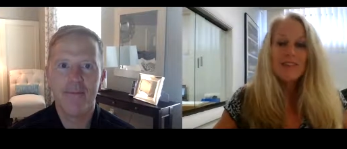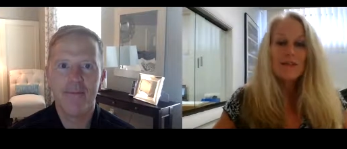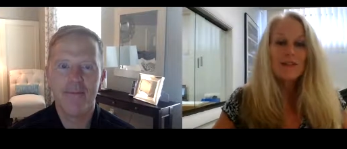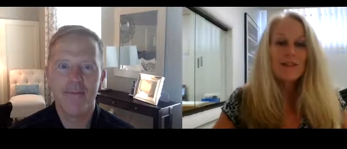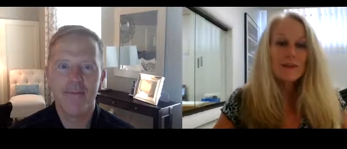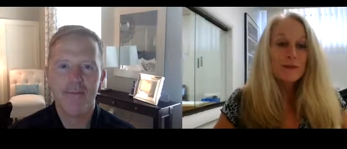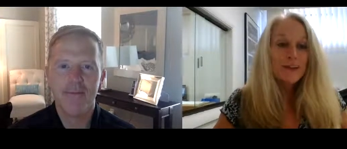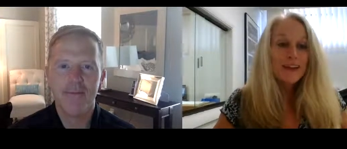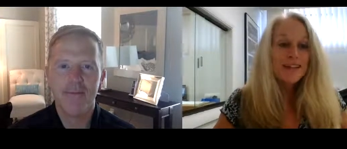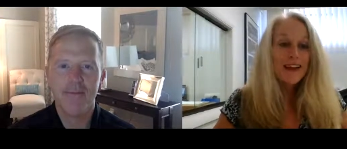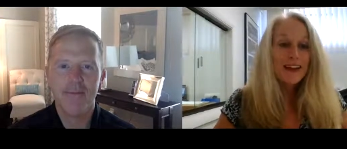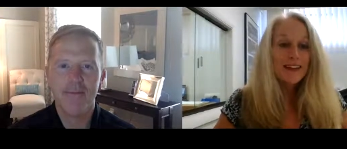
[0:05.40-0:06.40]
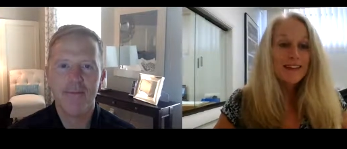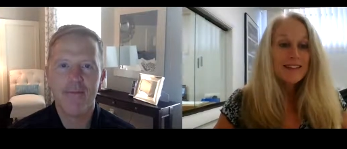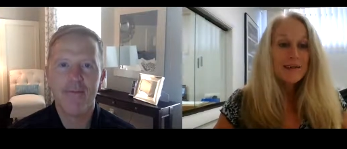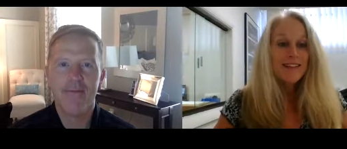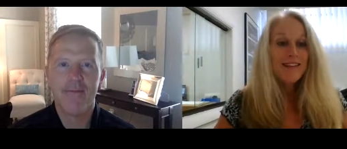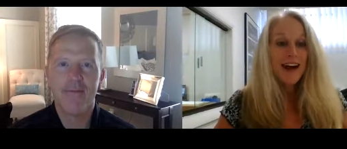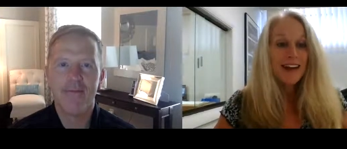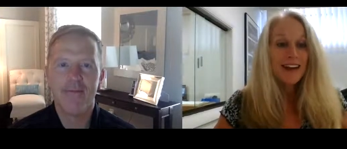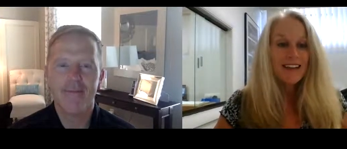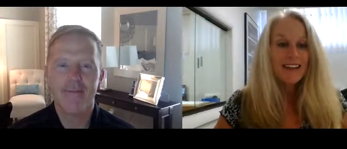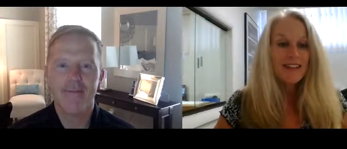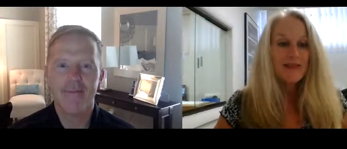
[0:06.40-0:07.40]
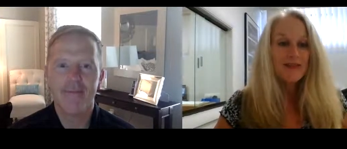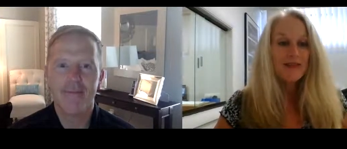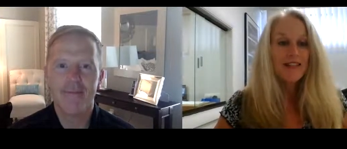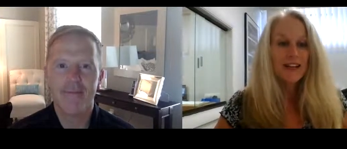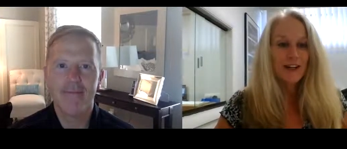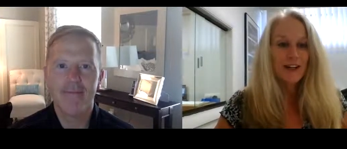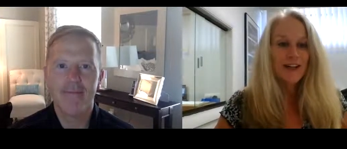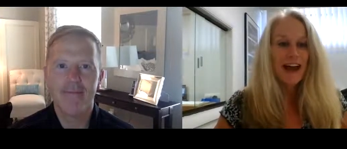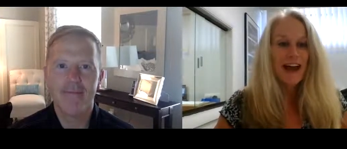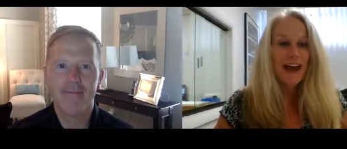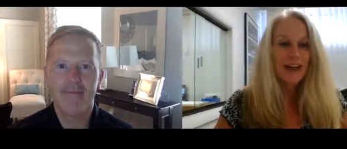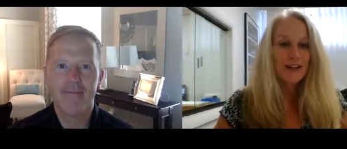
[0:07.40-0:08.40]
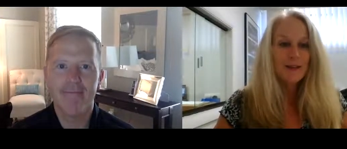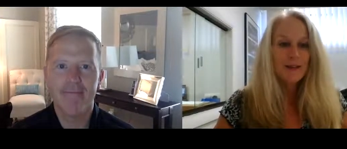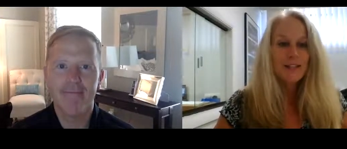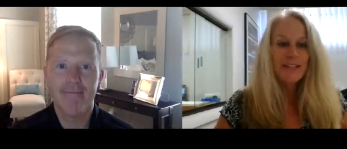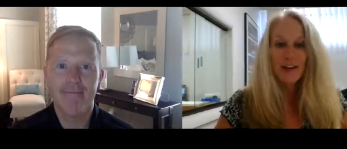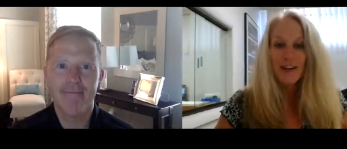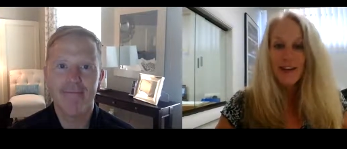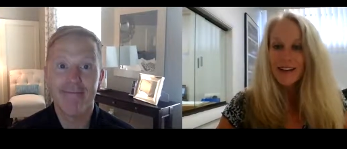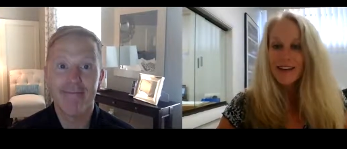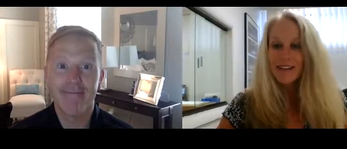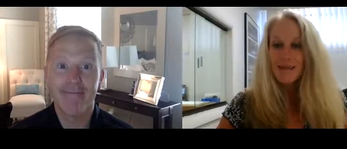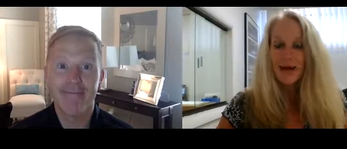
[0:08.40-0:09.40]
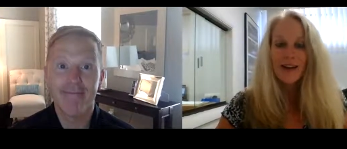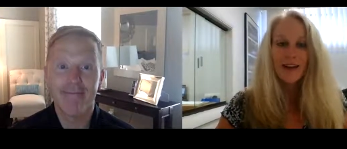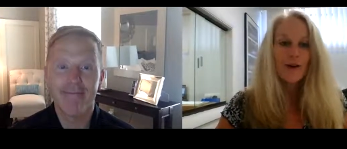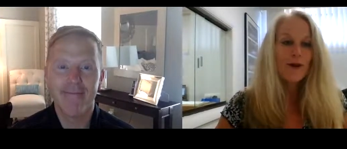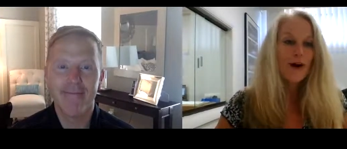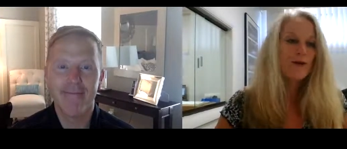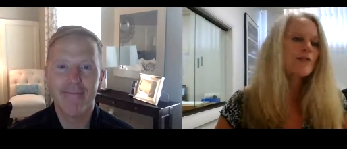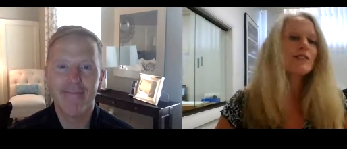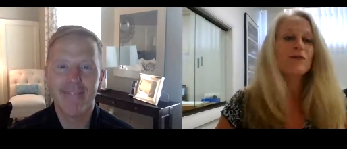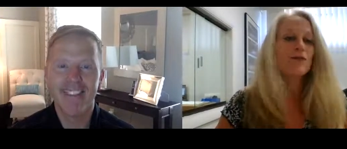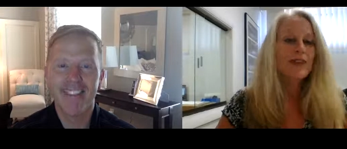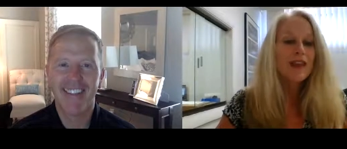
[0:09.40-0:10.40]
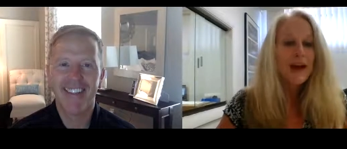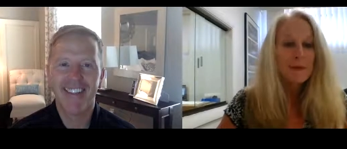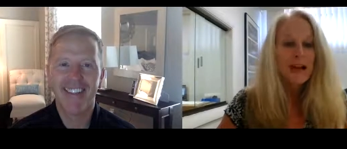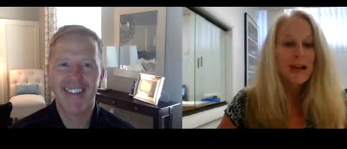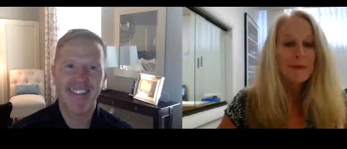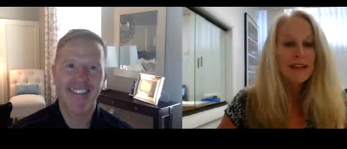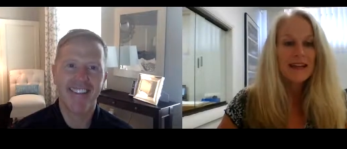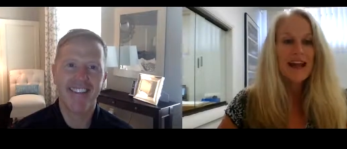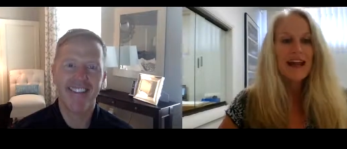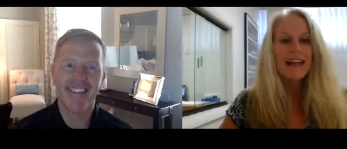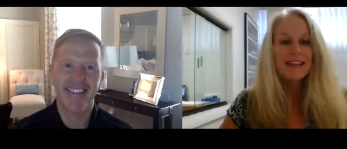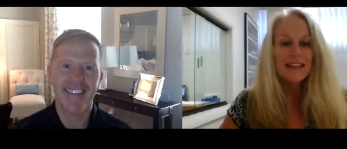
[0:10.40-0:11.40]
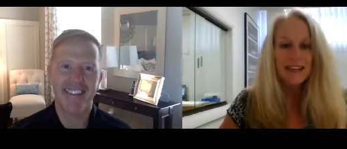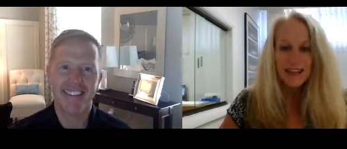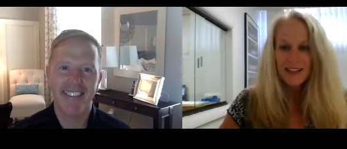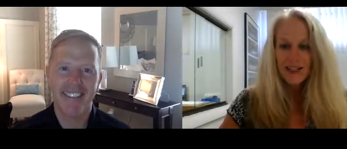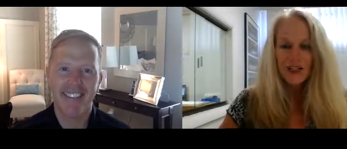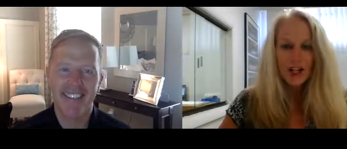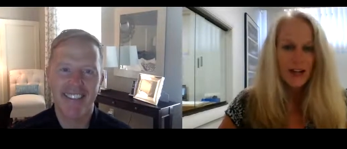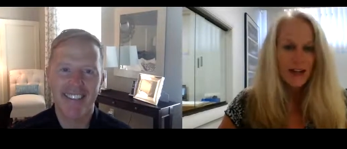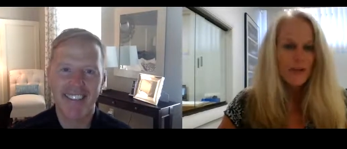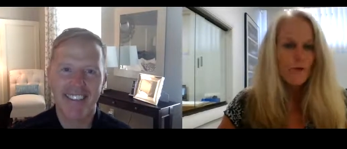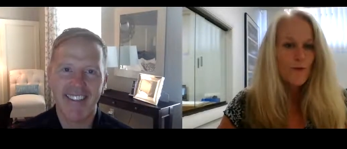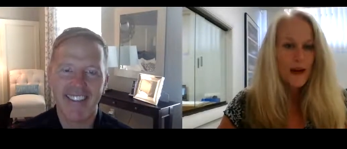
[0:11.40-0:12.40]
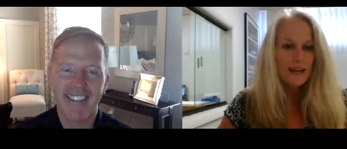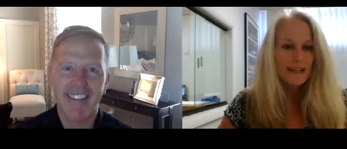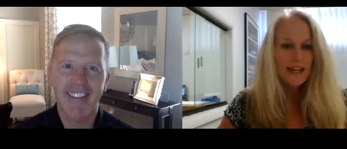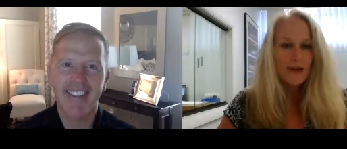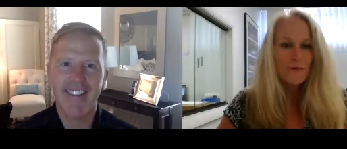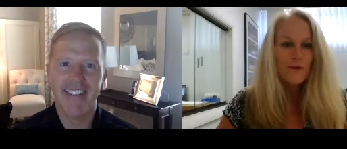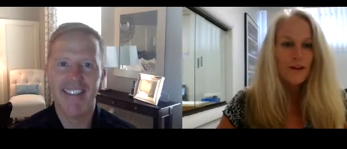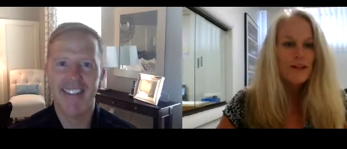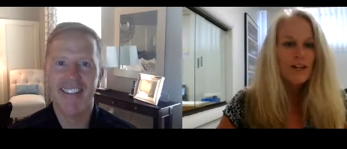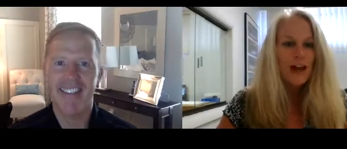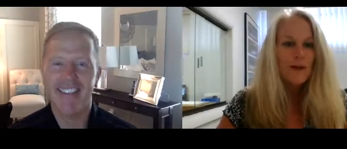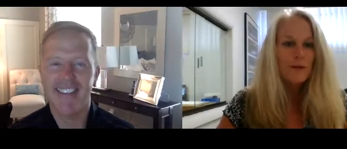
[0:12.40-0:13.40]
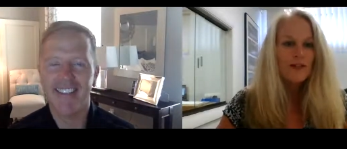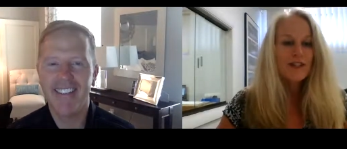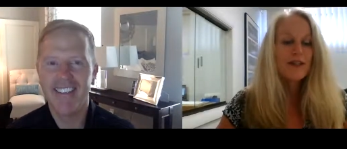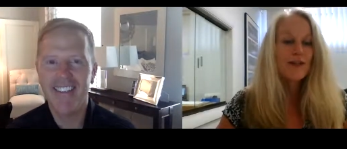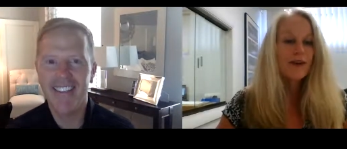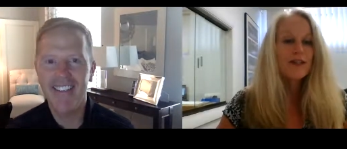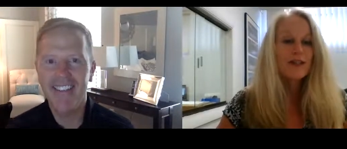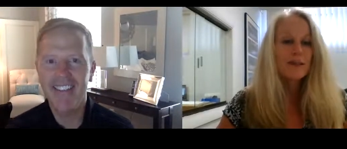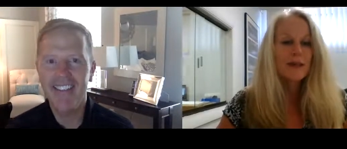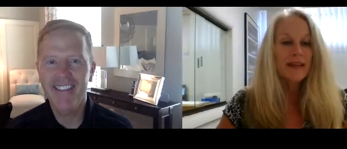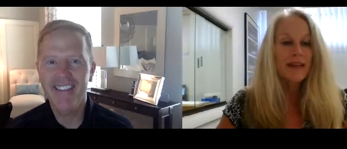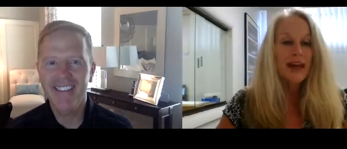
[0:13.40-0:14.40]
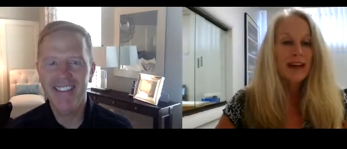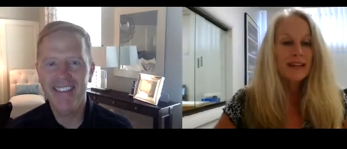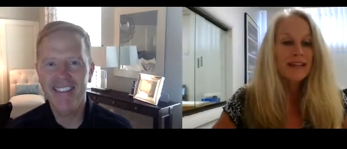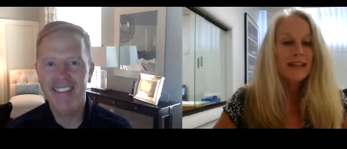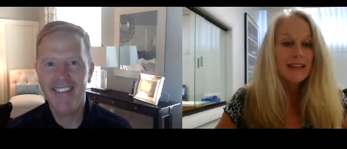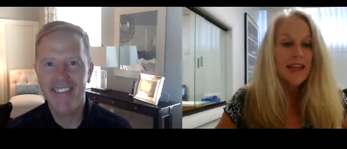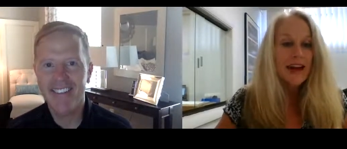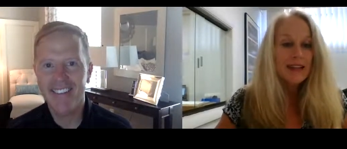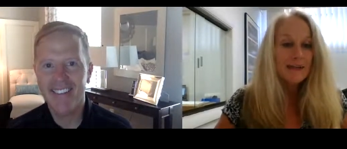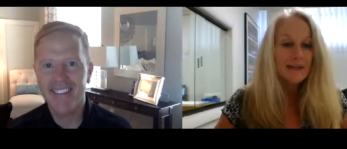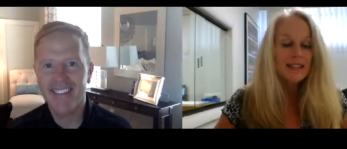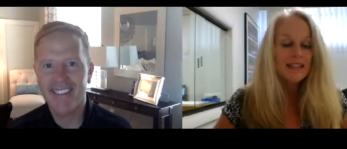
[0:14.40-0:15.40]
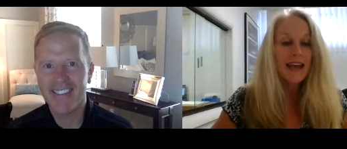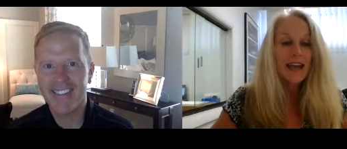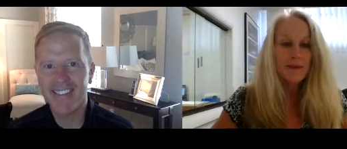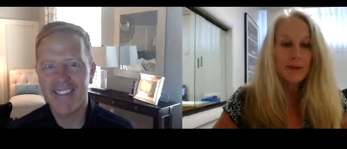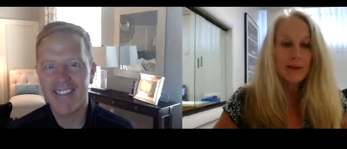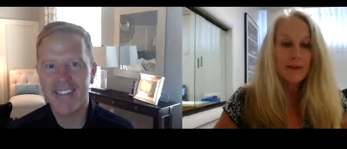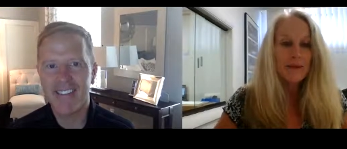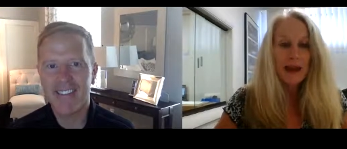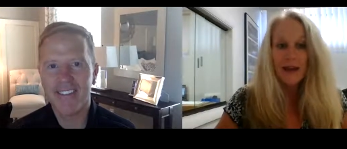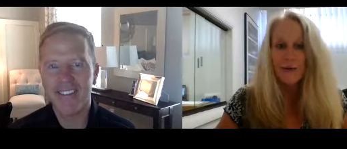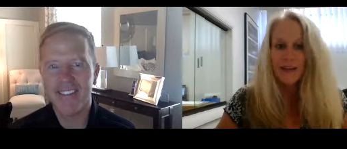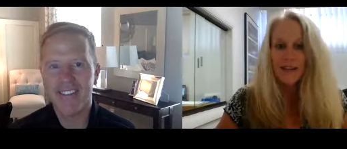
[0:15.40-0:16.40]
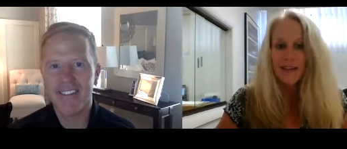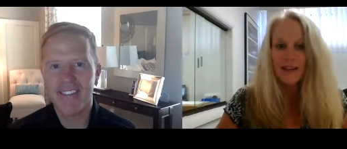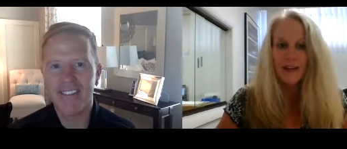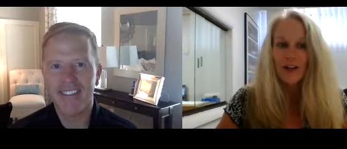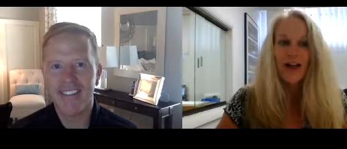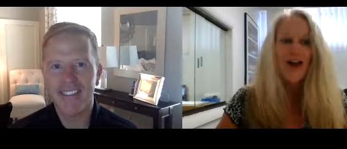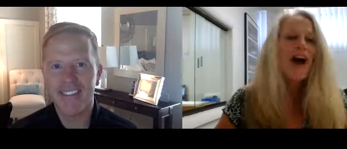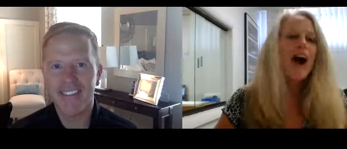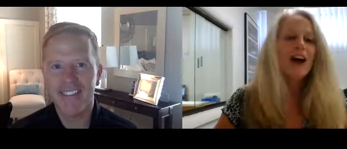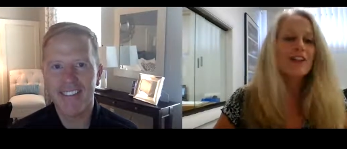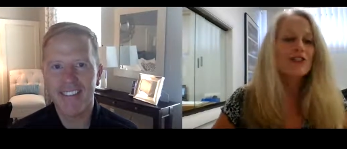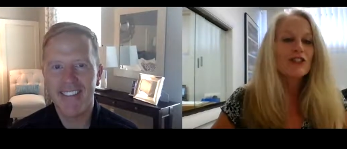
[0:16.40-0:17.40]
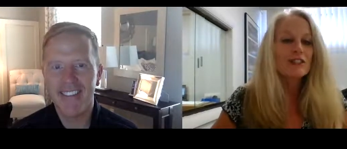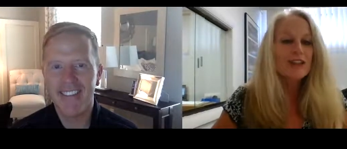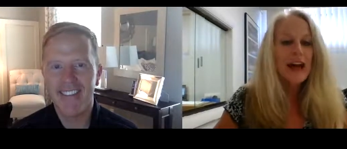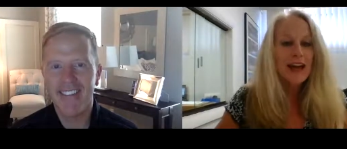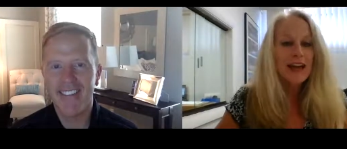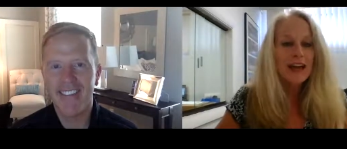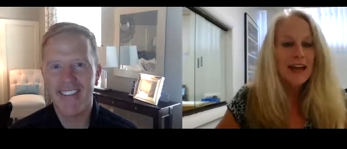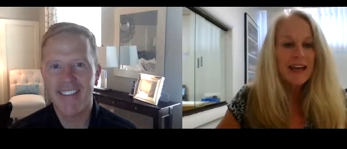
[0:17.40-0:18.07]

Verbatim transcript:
Speaker 1: and we're super excited to be talking to Darin Adams. Darin is my co host for the upcoming Lead Gen One Day Workshop, which is going to be at the Clackamas Catering and Banquet Center on July